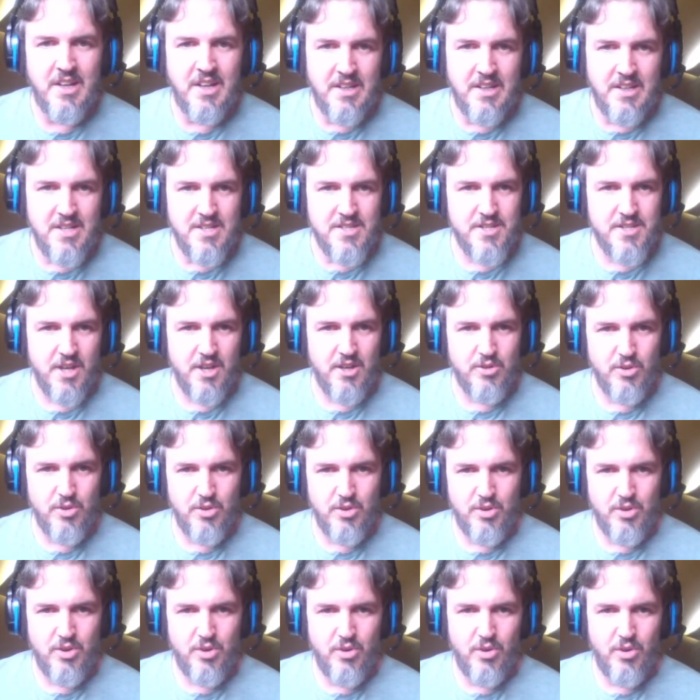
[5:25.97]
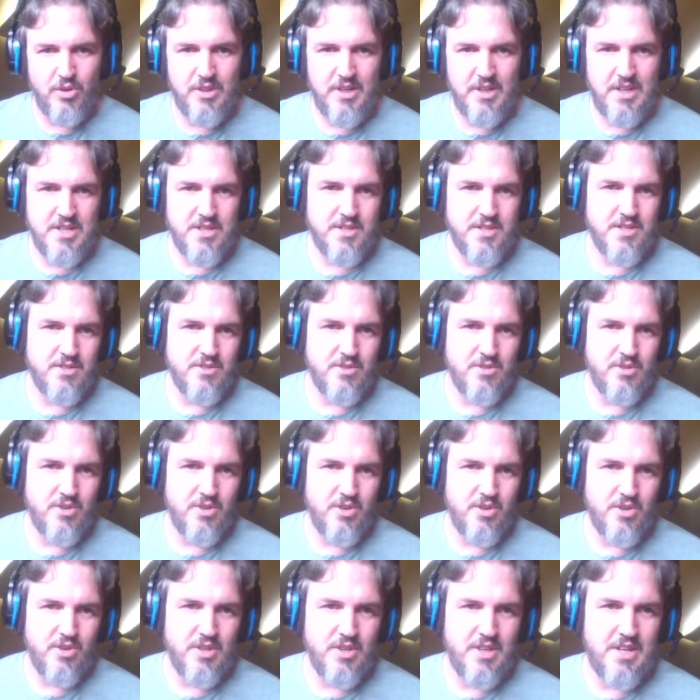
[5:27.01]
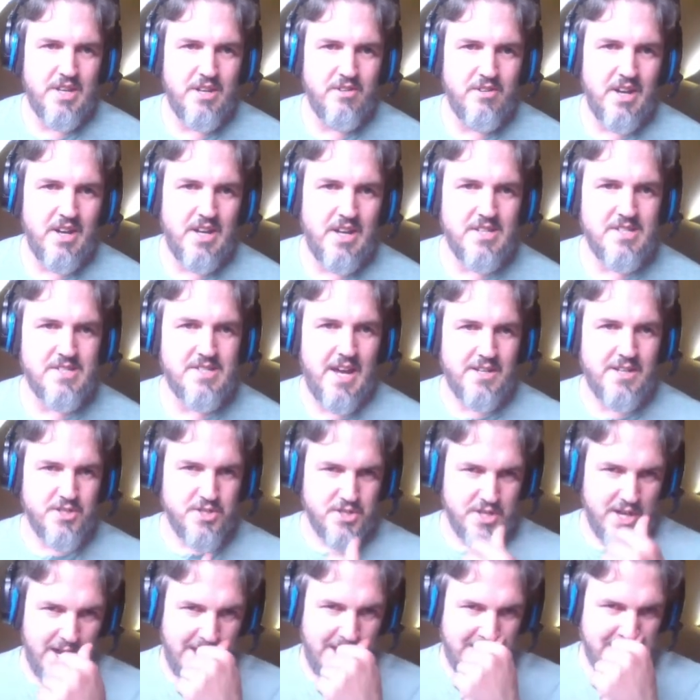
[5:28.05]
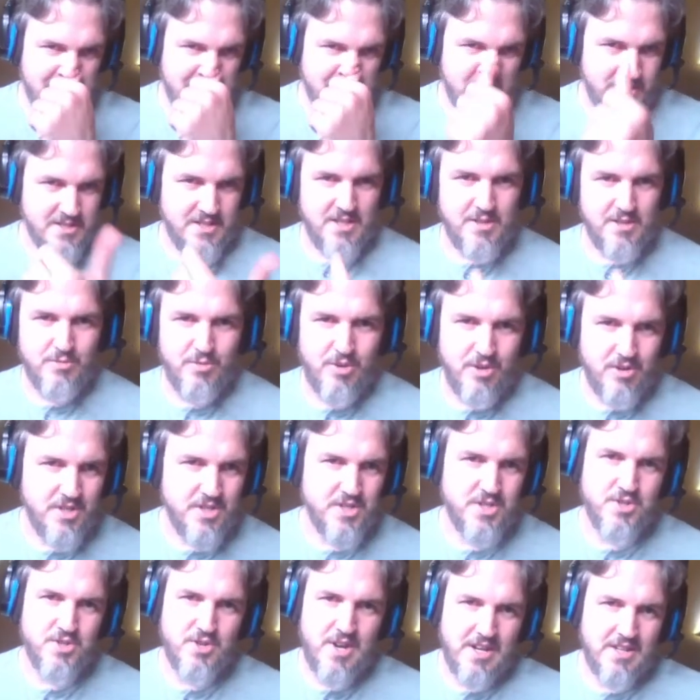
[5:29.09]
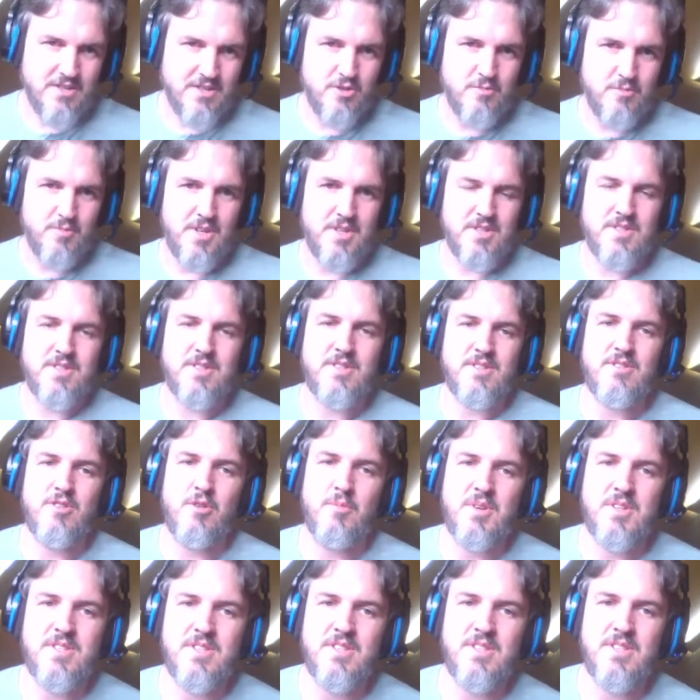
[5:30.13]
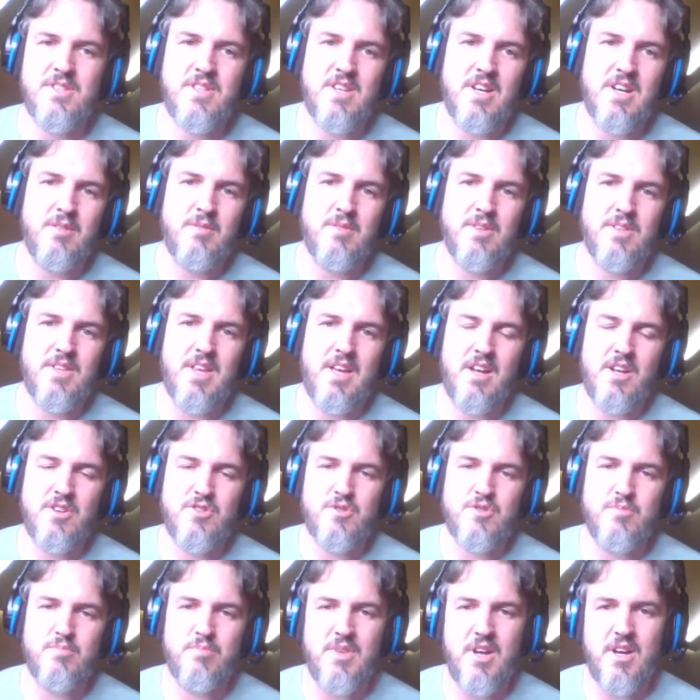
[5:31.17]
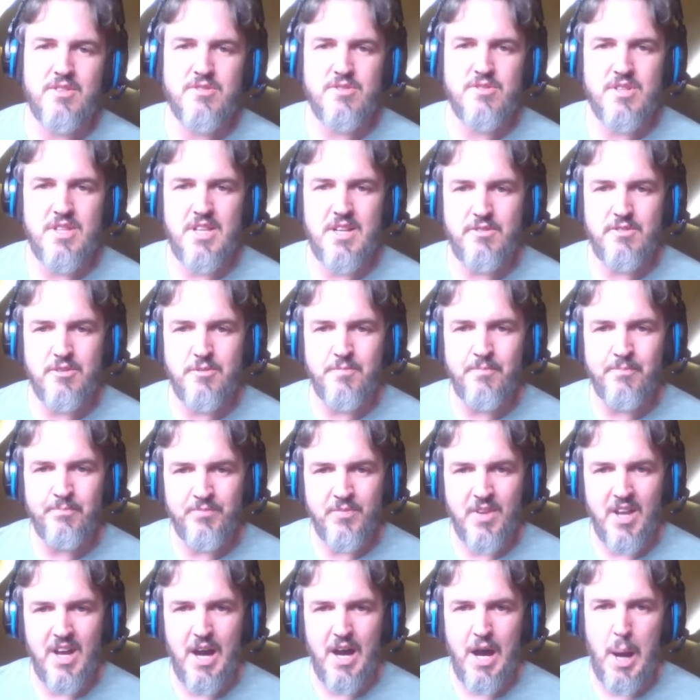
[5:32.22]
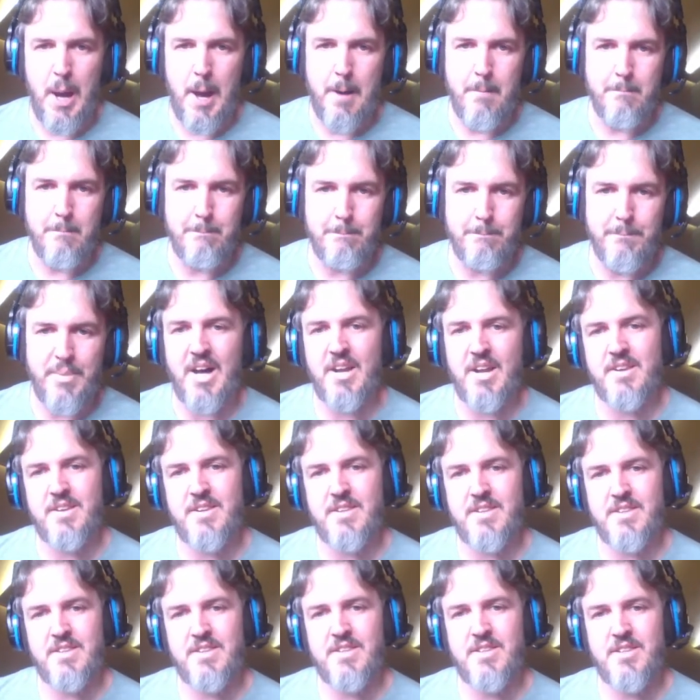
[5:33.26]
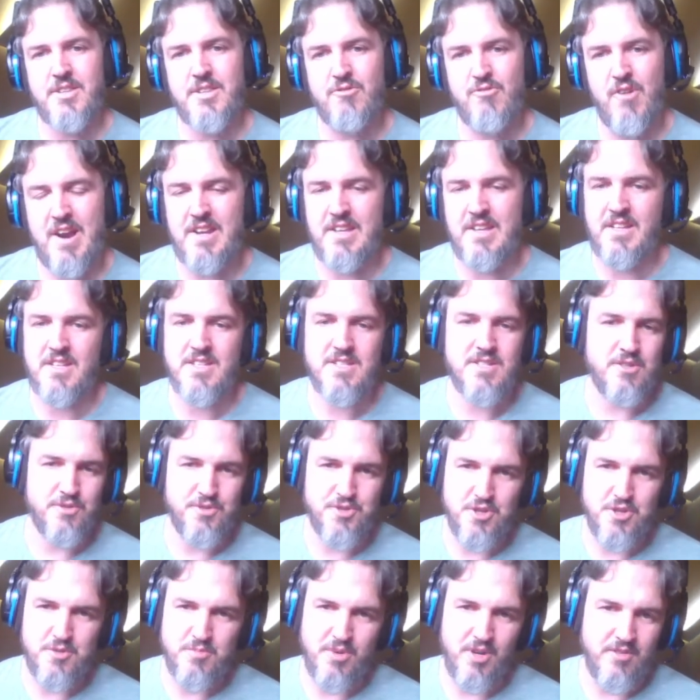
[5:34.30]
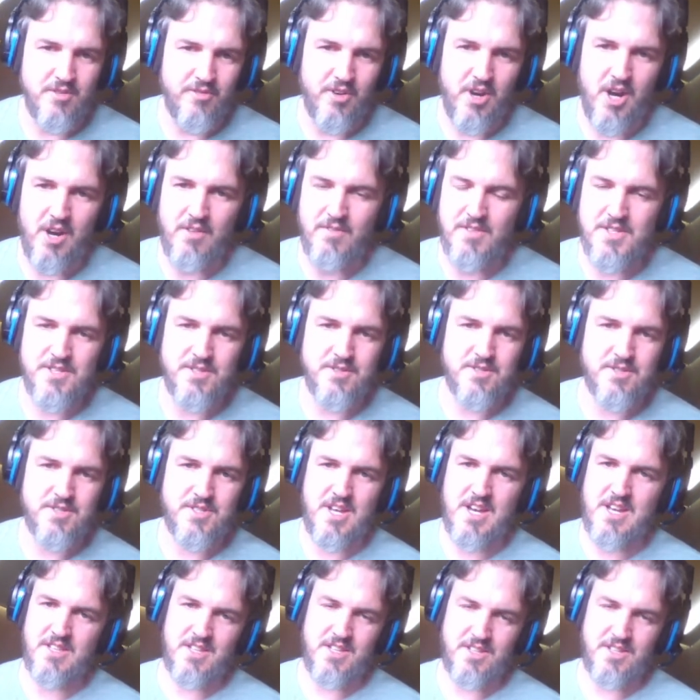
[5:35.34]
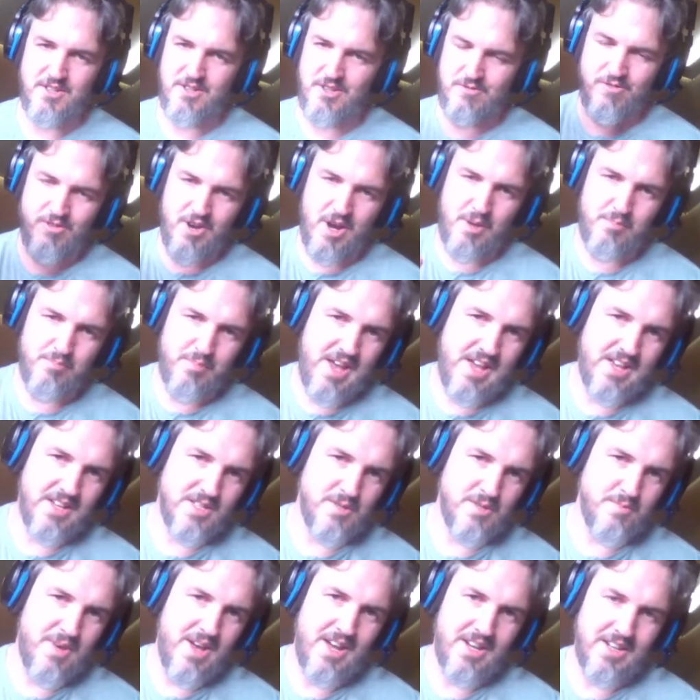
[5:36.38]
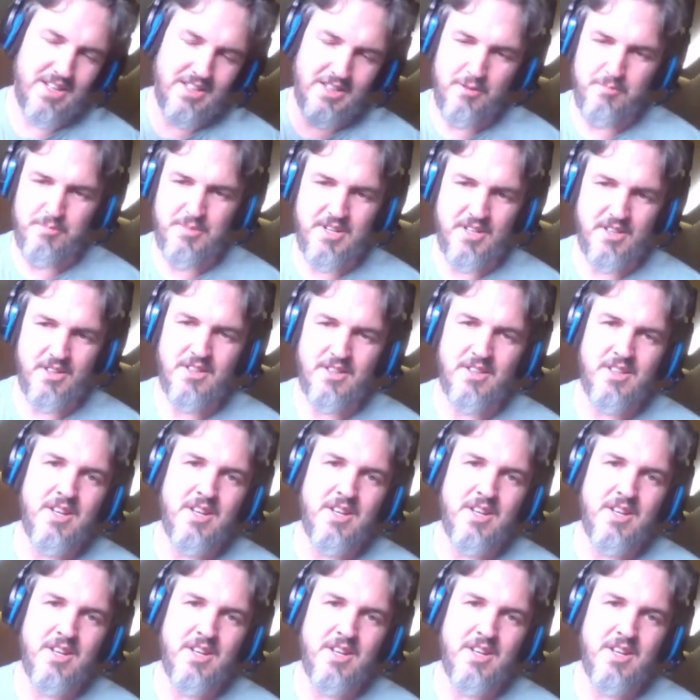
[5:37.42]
So all their stats change. So the warrior strength's almost at that 100 level, but the rating is still 2.5. It's still saying that you're right bang smack in the middle